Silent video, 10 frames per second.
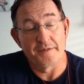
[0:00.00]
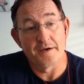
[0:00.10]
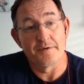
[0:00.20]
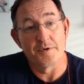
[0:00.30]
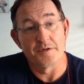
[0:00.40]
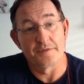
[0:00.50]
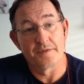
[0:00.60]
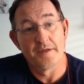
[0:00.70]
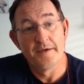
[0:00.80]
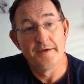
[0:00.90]
that with
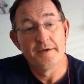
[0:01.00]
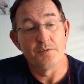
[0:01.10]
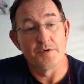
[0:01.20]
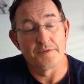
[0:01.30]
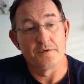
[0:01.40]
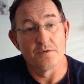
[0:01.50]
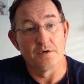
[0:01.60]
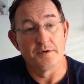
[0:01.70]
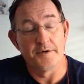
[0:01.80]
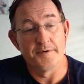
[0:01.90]

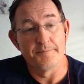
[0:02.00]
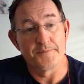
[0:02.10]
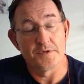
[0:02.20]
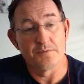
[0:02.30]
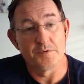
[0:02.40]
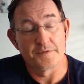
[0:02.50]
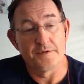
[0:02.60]
the